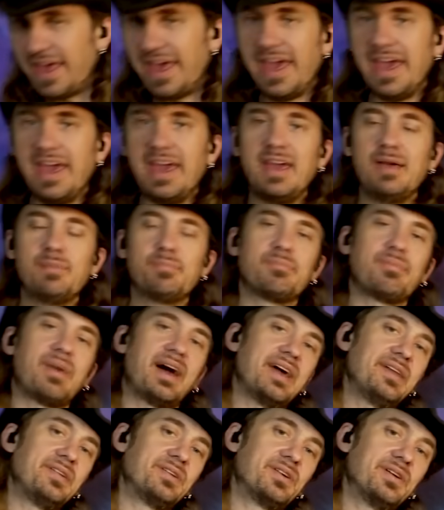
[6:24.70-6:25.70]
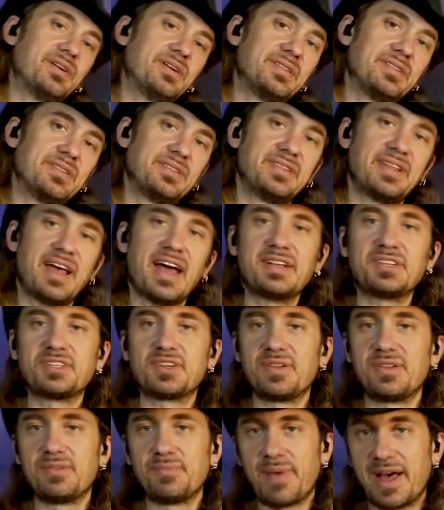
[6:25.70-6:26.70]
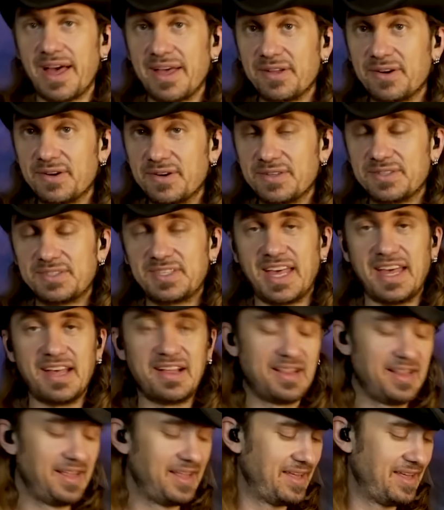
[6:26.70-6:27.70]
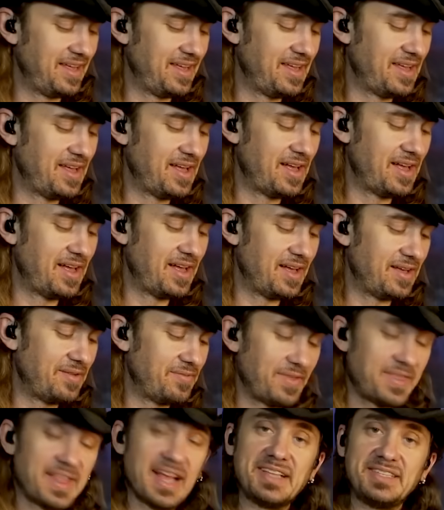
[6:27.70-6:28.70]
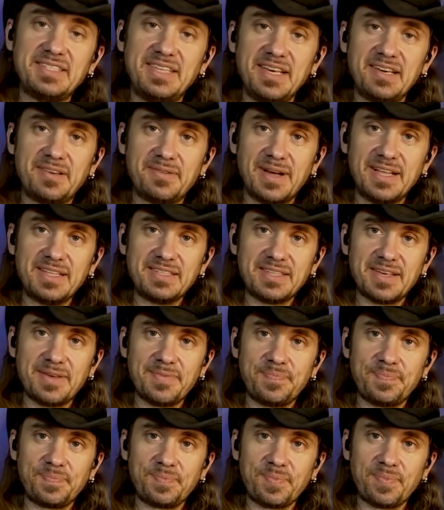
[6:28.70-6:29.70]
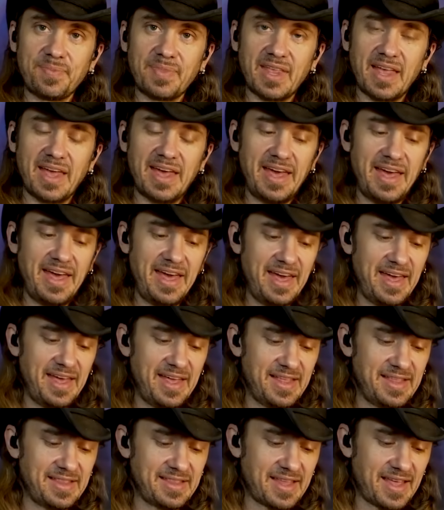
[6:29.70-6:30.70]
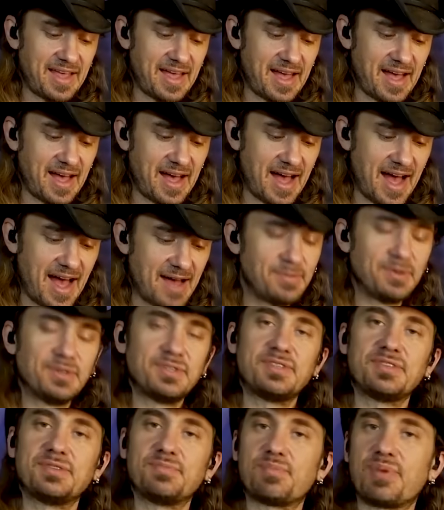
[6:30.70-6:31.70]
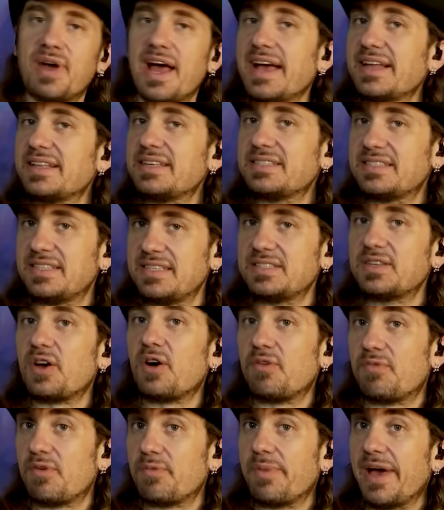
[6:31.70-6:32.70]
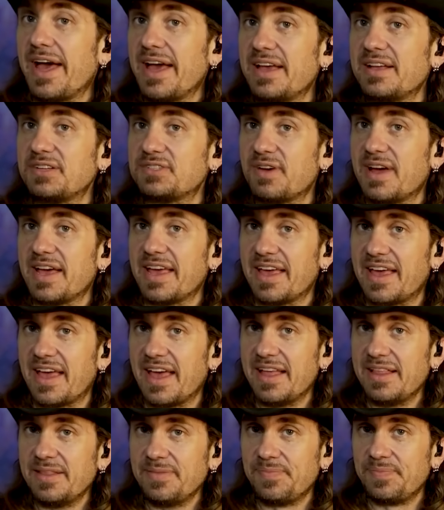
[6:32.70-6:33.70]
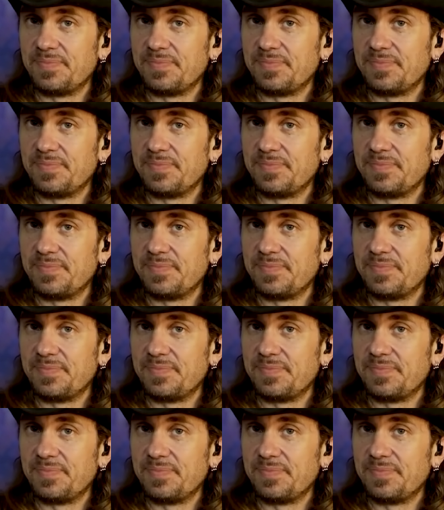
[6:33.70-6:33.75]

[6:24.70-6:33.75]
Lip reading: A minor, natural minor scale with that sequence. And I would practice this over backing track again.